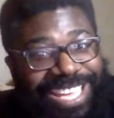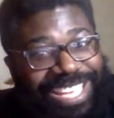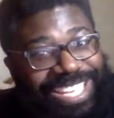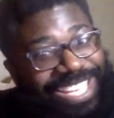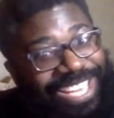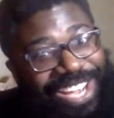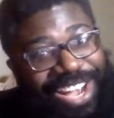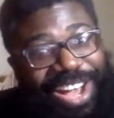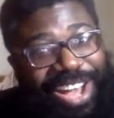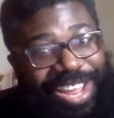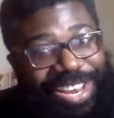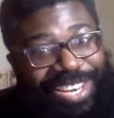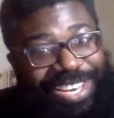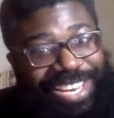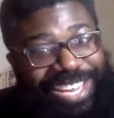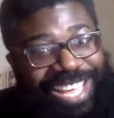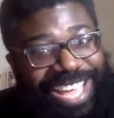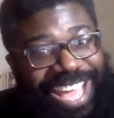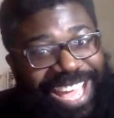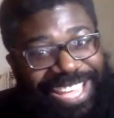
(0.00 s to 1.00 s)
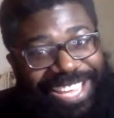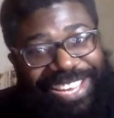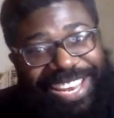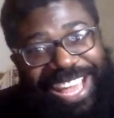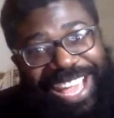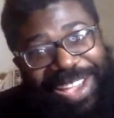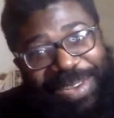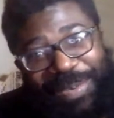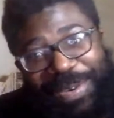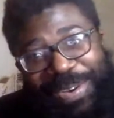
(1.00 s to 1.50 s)
you can't, and you're
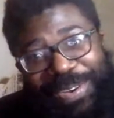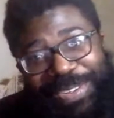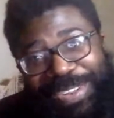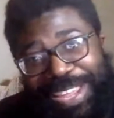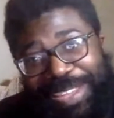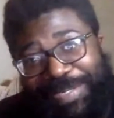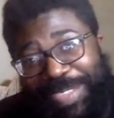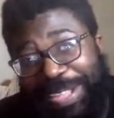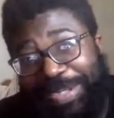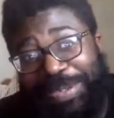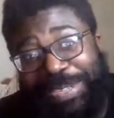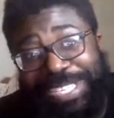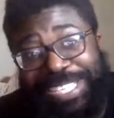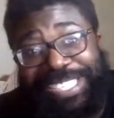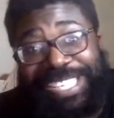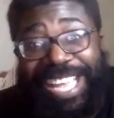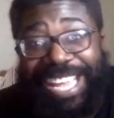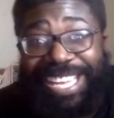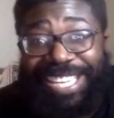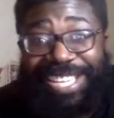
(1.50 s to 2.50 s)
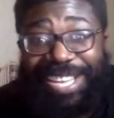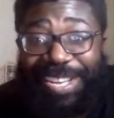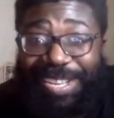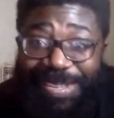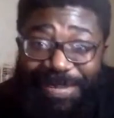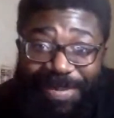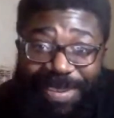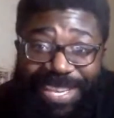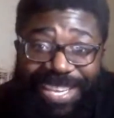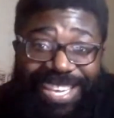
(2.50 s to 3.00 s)
like, well, if that's what society
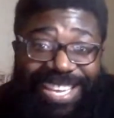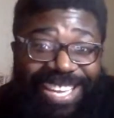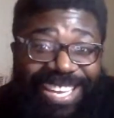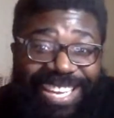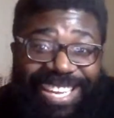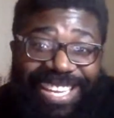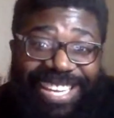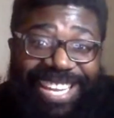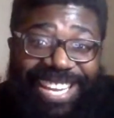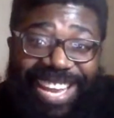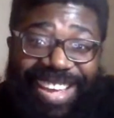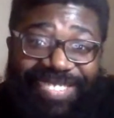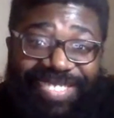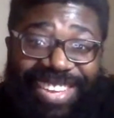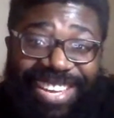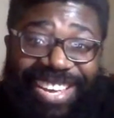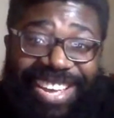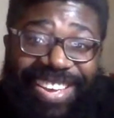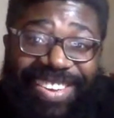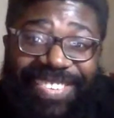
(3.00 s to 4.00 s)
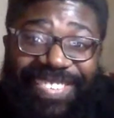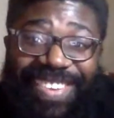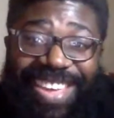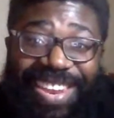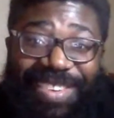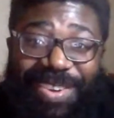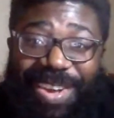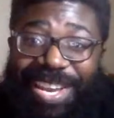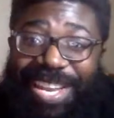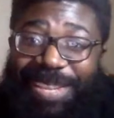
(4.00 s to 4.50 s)
tells me, then I'm not going with
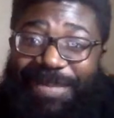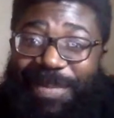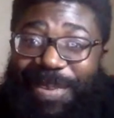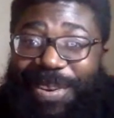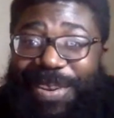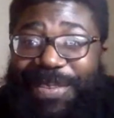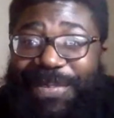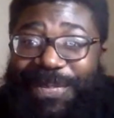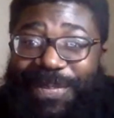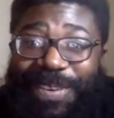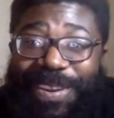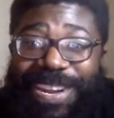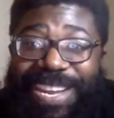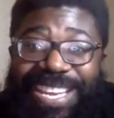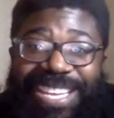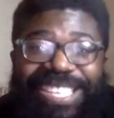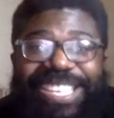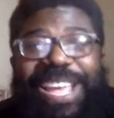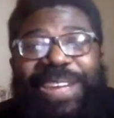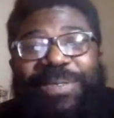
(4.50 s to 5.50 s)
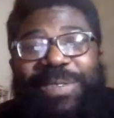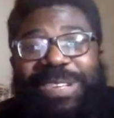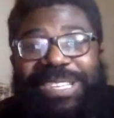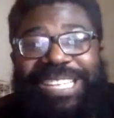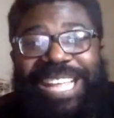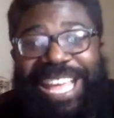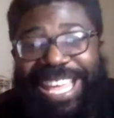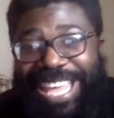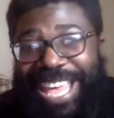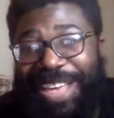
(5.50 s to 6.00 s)
anyone that's more than 3. So everyone's
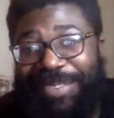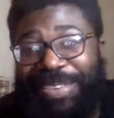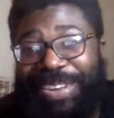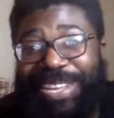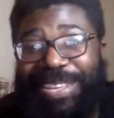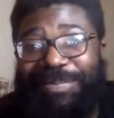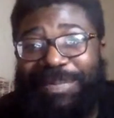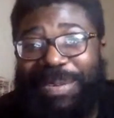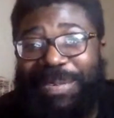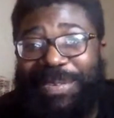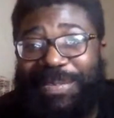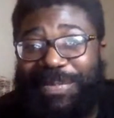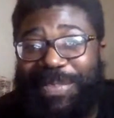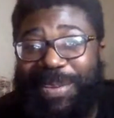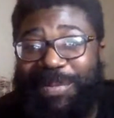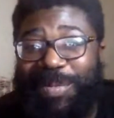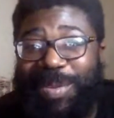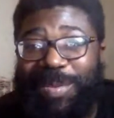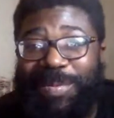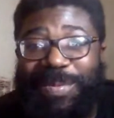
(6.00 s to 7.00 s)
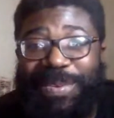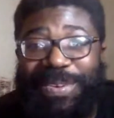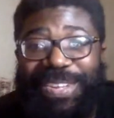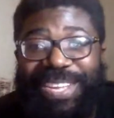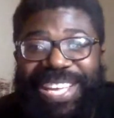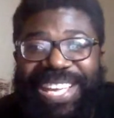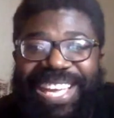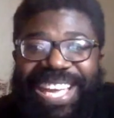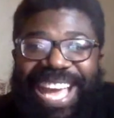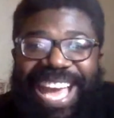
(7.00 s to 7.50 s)
like, yeah, I've only been with 3 people,
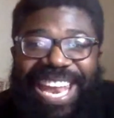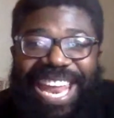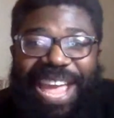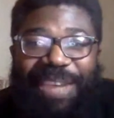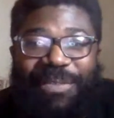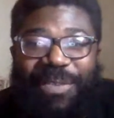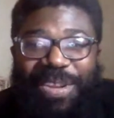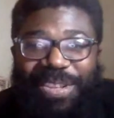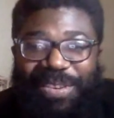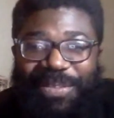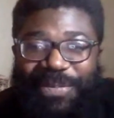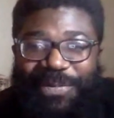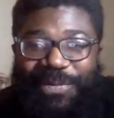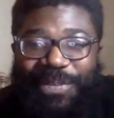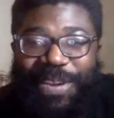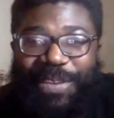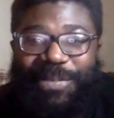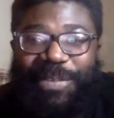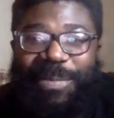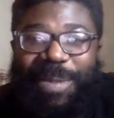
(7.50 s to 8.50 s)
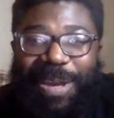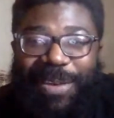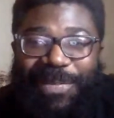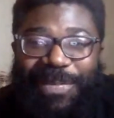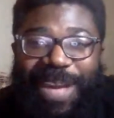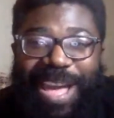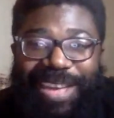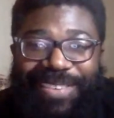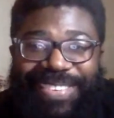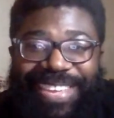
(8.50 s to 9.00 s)
and like, everyone's on 3 for about
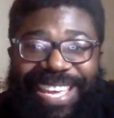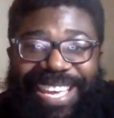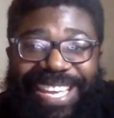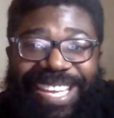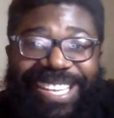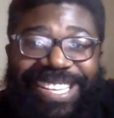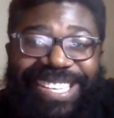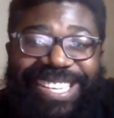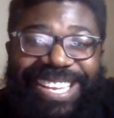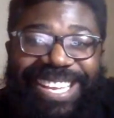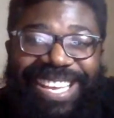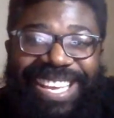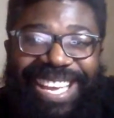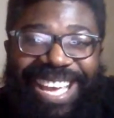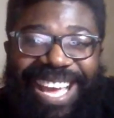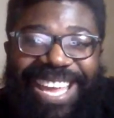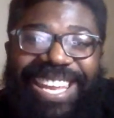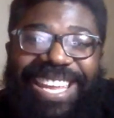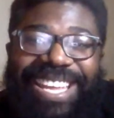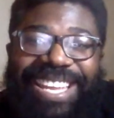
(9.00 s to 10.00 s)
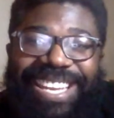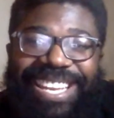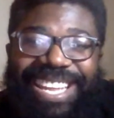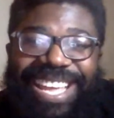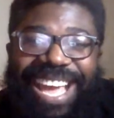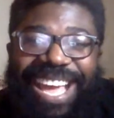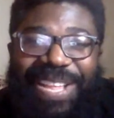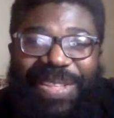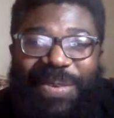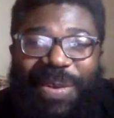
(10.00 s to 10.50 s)
5 years. And then
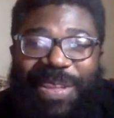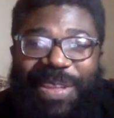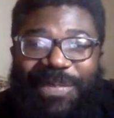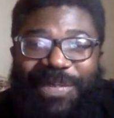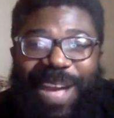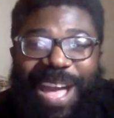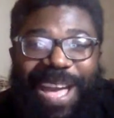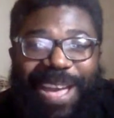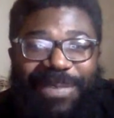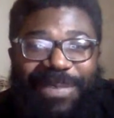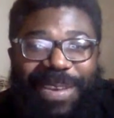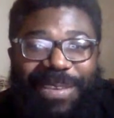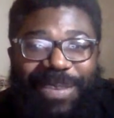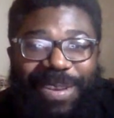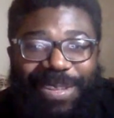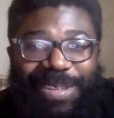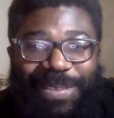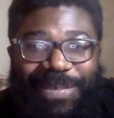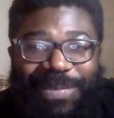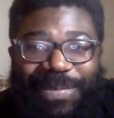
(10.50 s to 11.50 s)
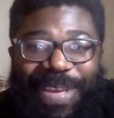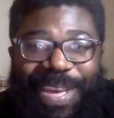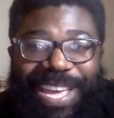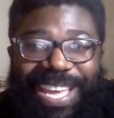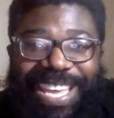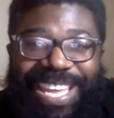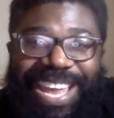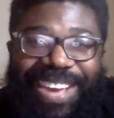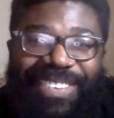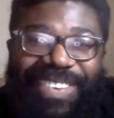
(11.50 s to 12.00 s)
25, everyone's on
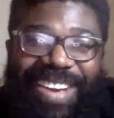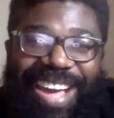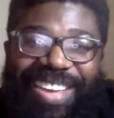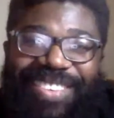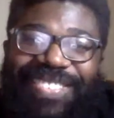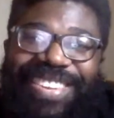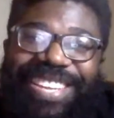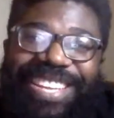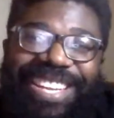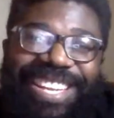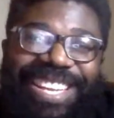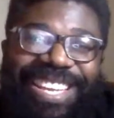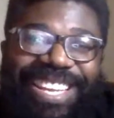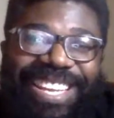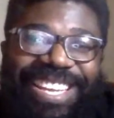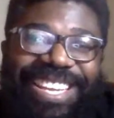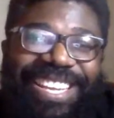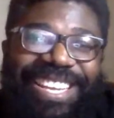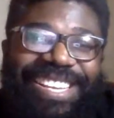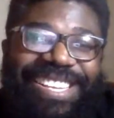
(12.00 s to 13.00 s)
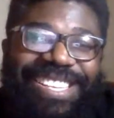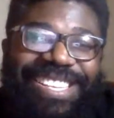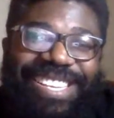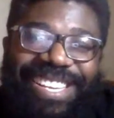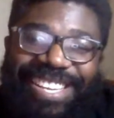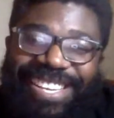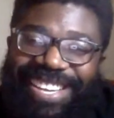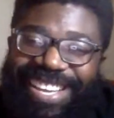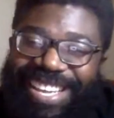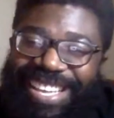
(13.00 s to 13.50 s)
30. You're like, what happened?
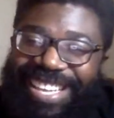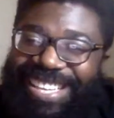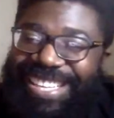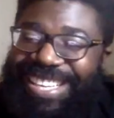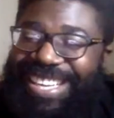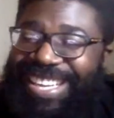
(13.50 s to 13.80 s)
So